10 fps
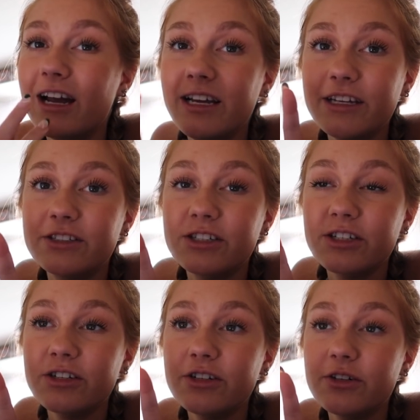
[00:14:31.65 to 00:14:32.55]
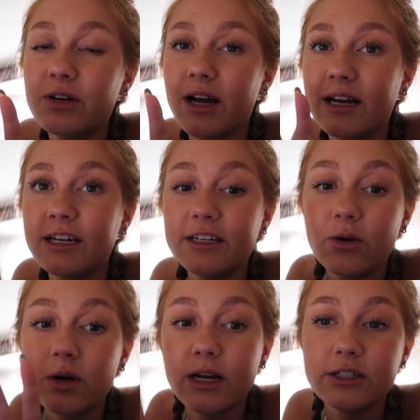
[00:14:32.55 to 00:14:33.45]
I need to kind of
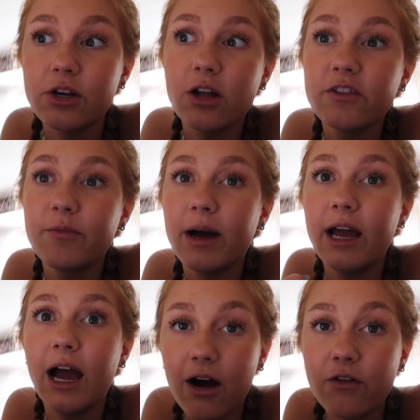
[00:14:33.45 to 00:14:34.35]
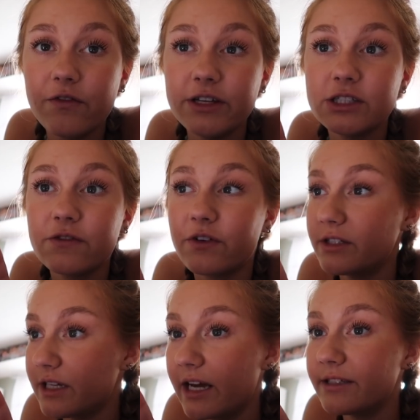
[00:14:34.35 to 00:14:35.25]
organize all of my outfits for
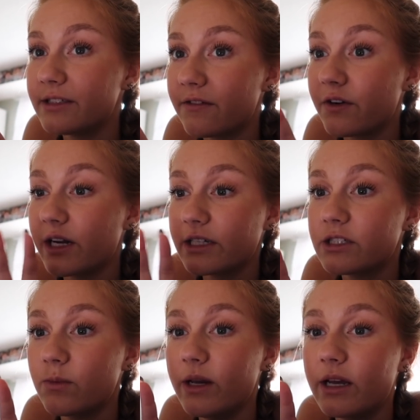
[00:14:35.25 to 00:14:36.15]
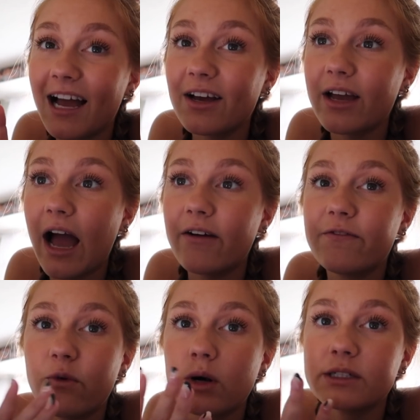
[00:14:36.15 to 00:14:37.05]
dance for next week. I have
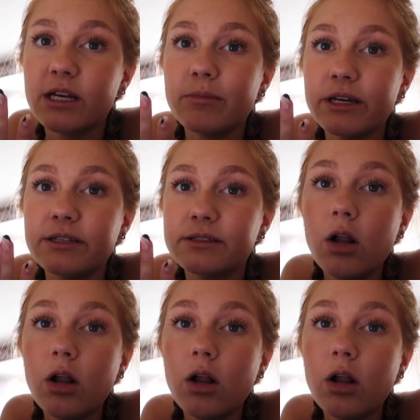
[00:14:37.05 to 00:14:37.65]
4 assemblies.